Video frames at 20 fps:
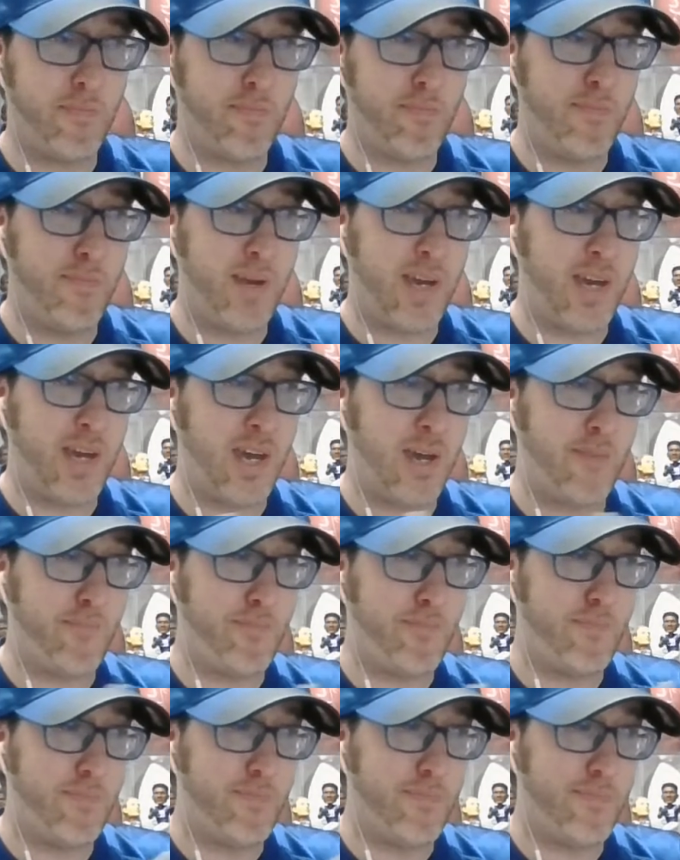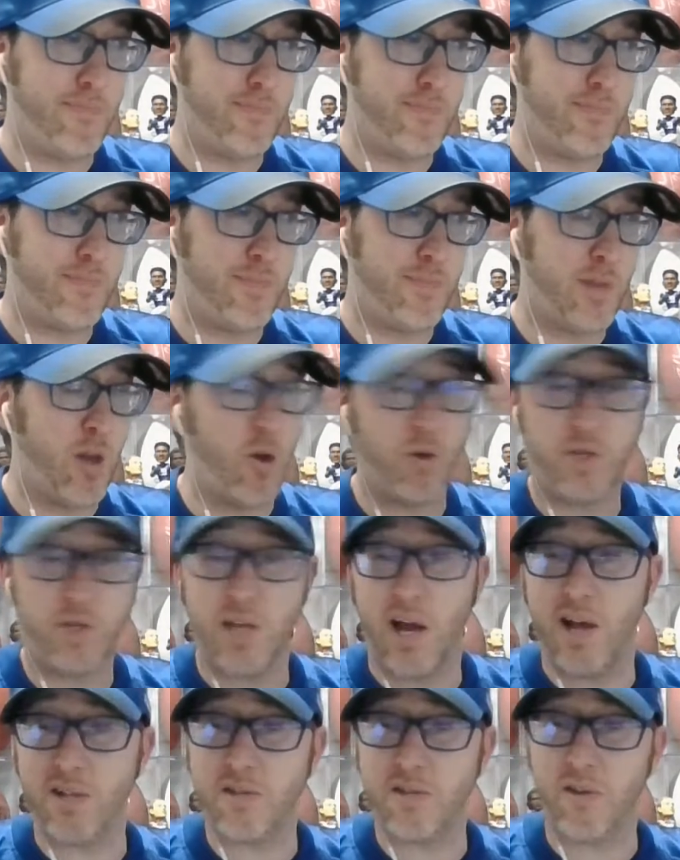beep. No
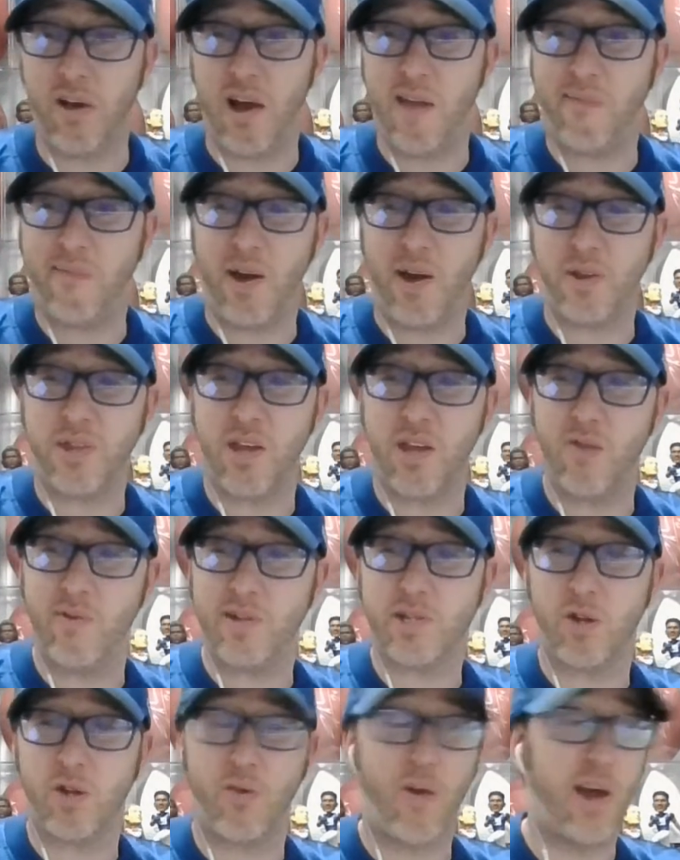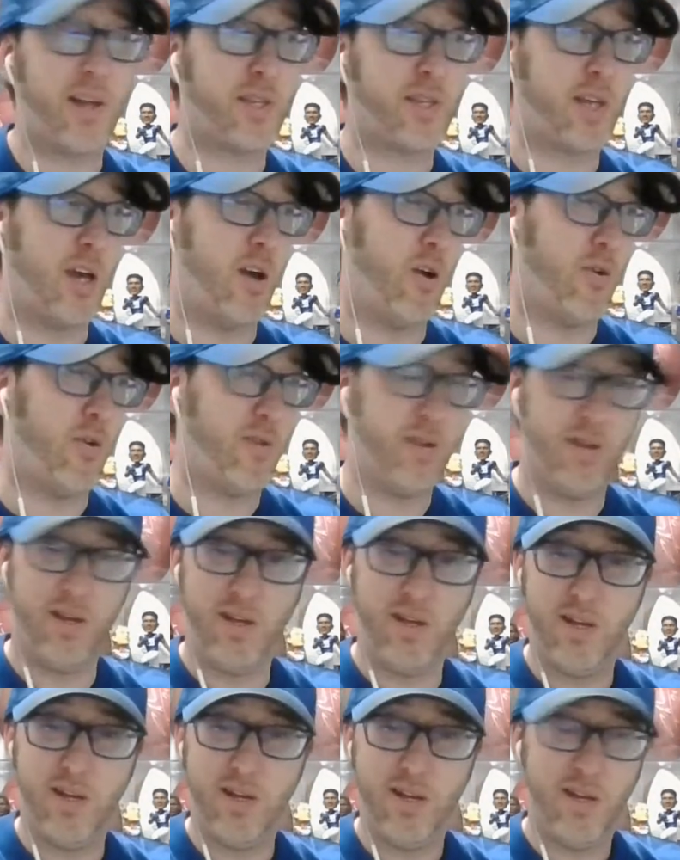signs of life out there in Toronto.
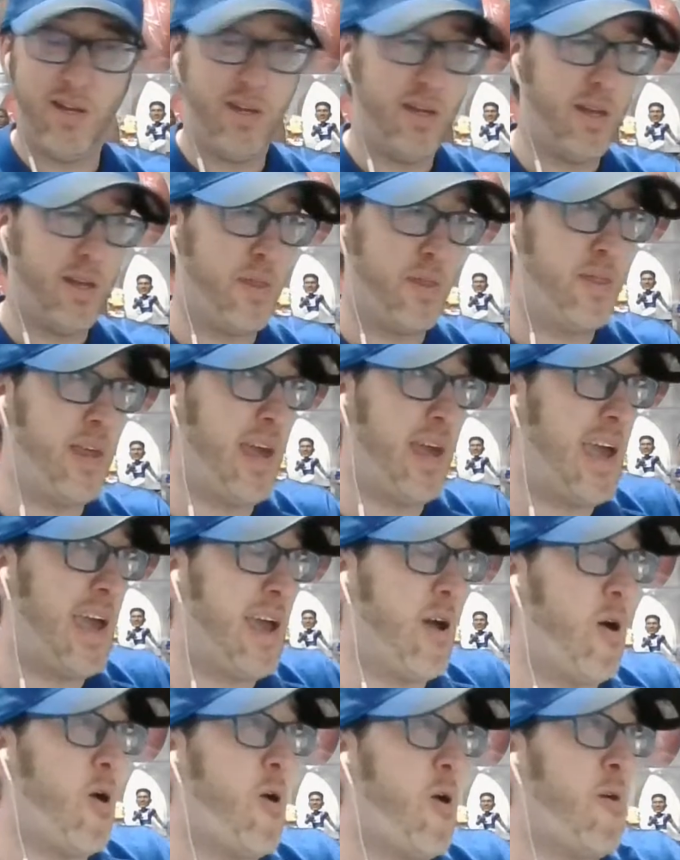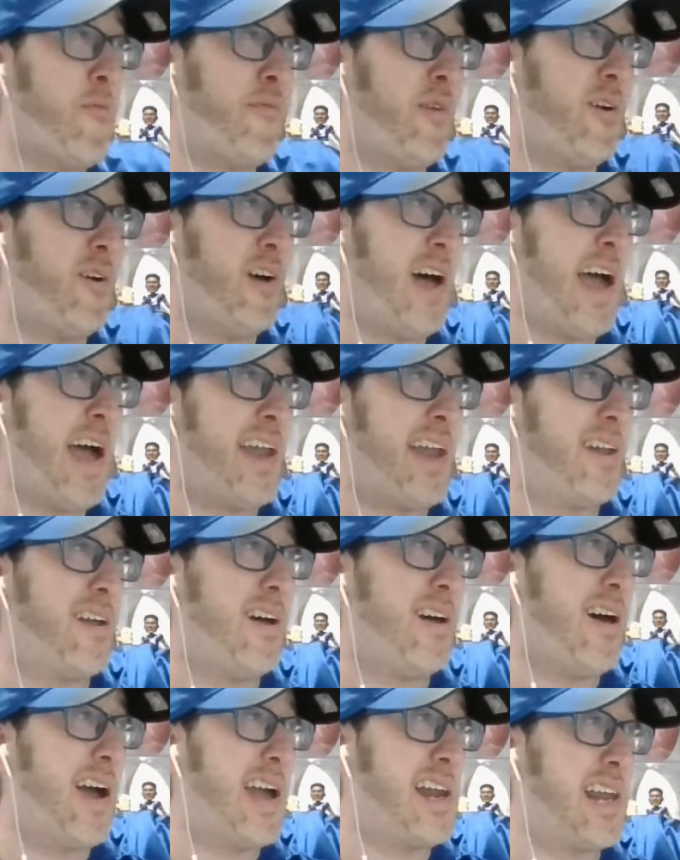They are
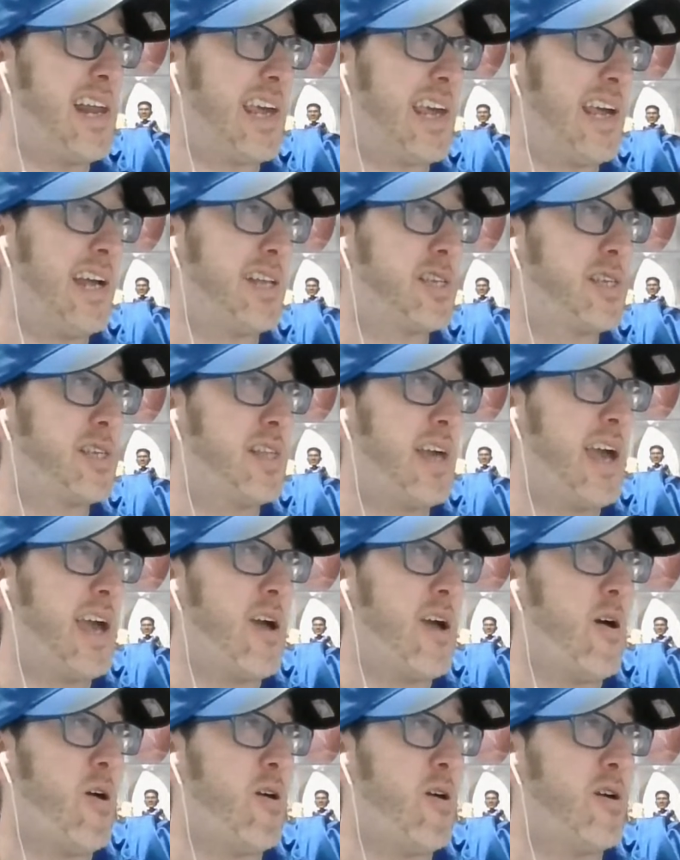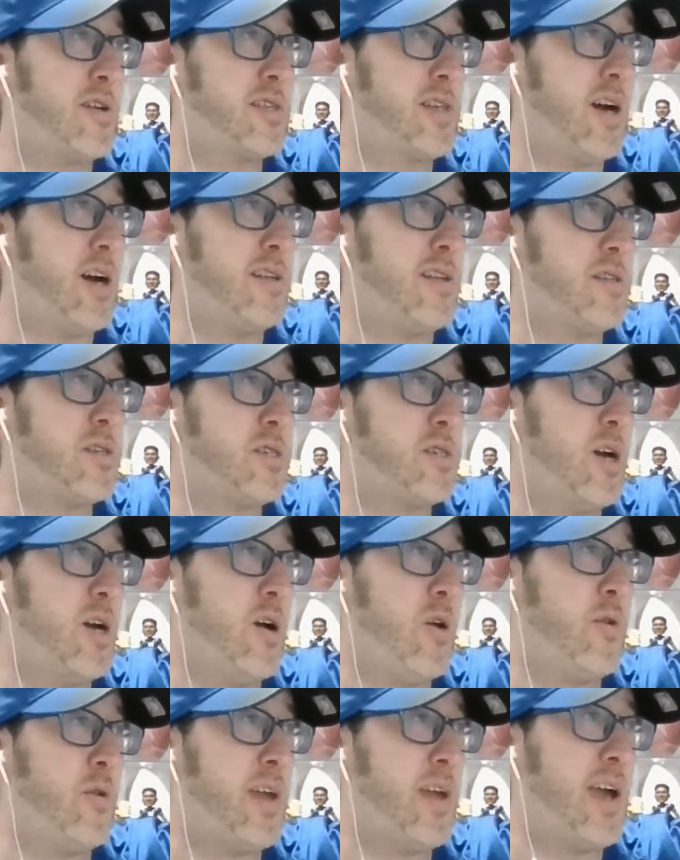flatlining it. They are
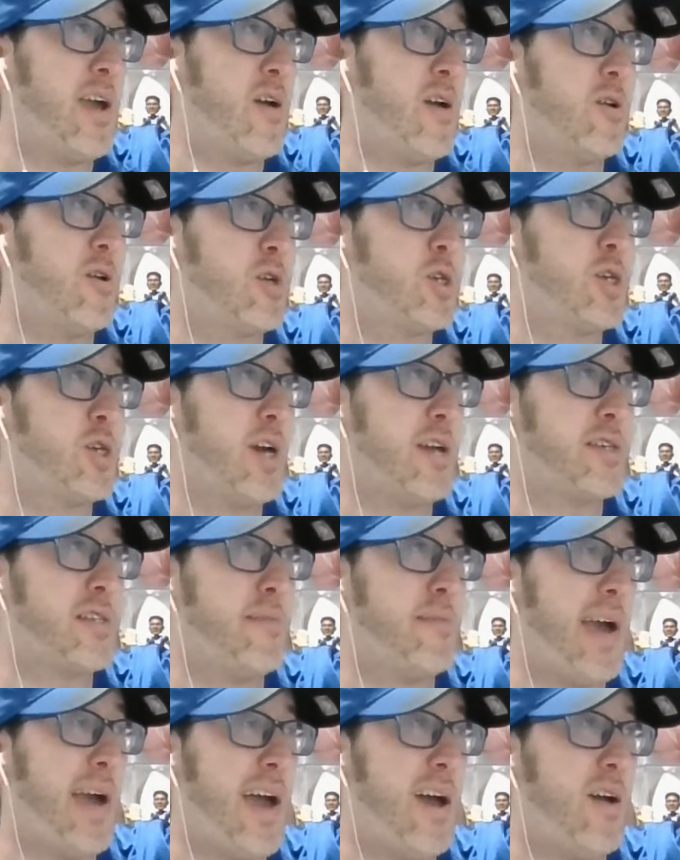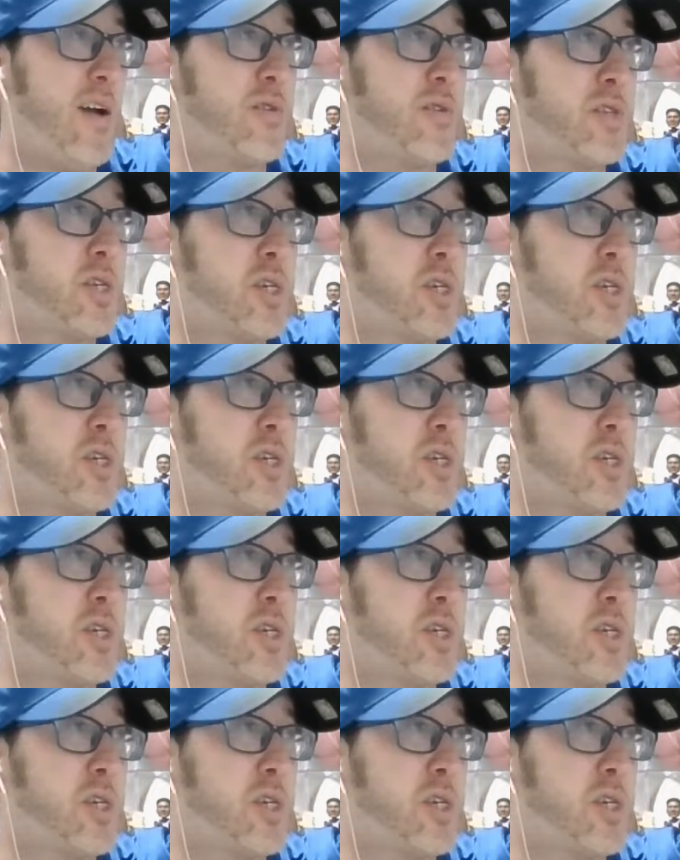donezo. They are just about